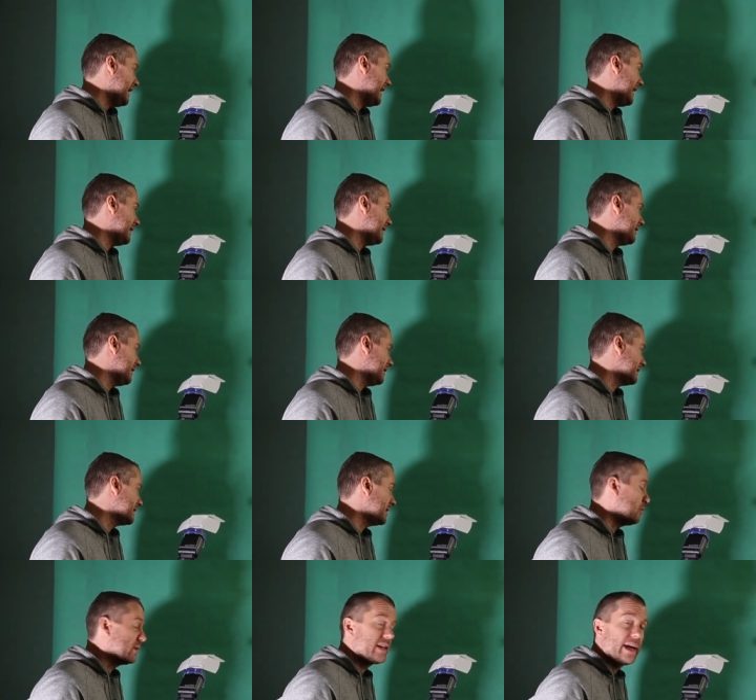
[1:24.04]
and uh,
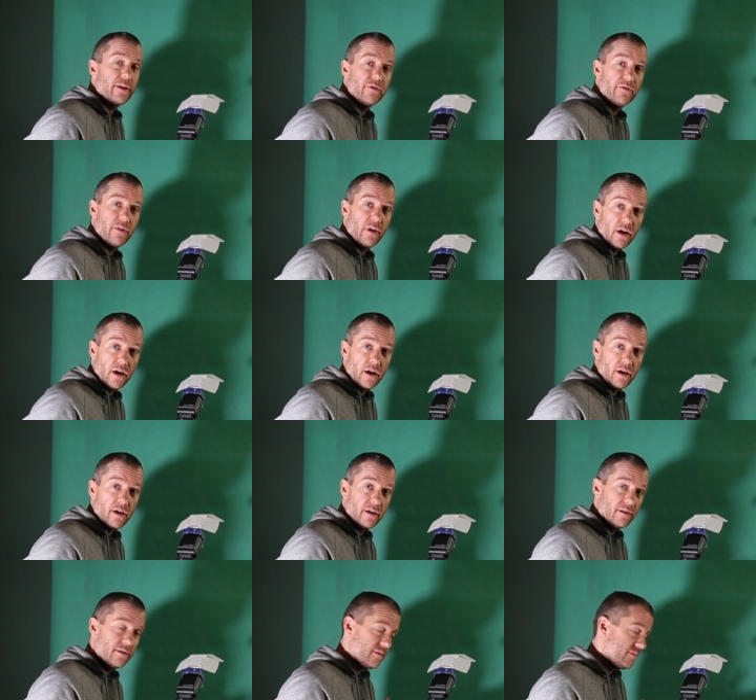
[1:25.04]
see what kind of
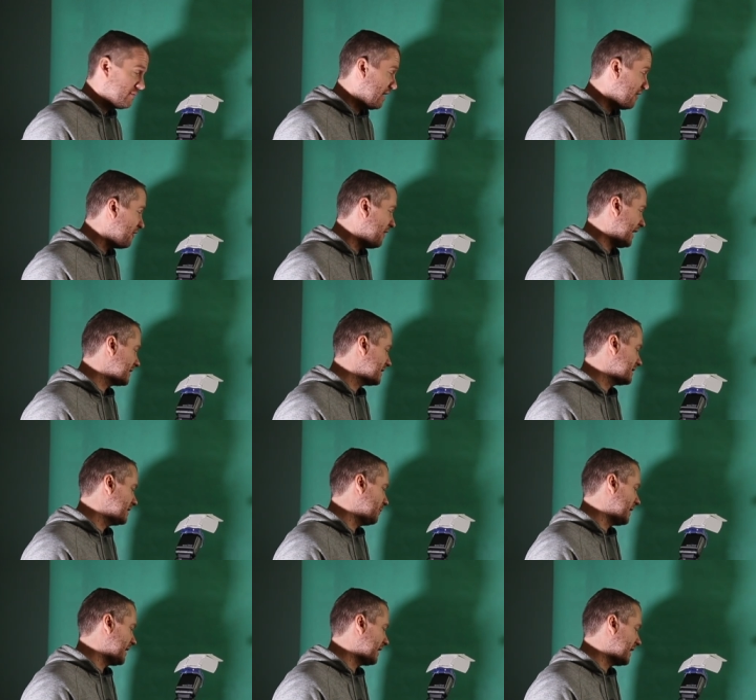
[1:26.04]
uh, effects
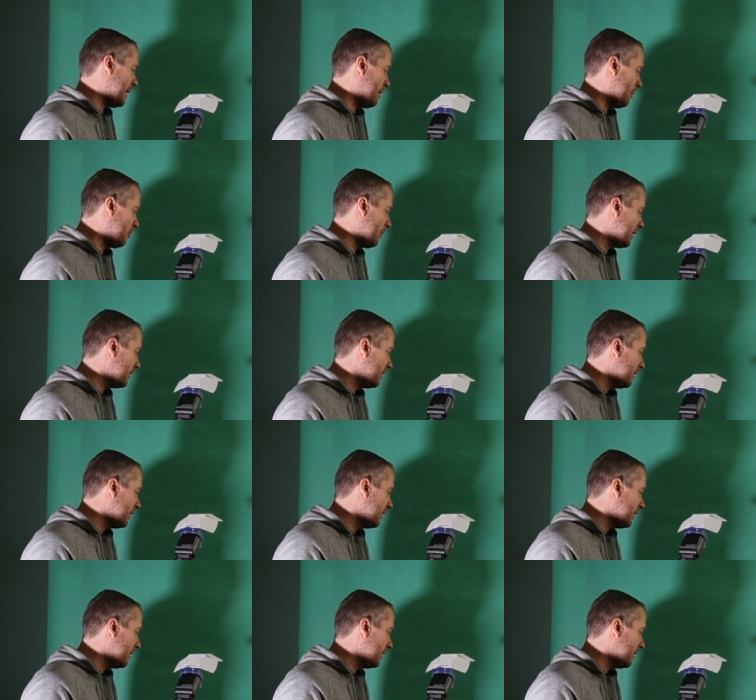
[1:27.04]
we can come up with.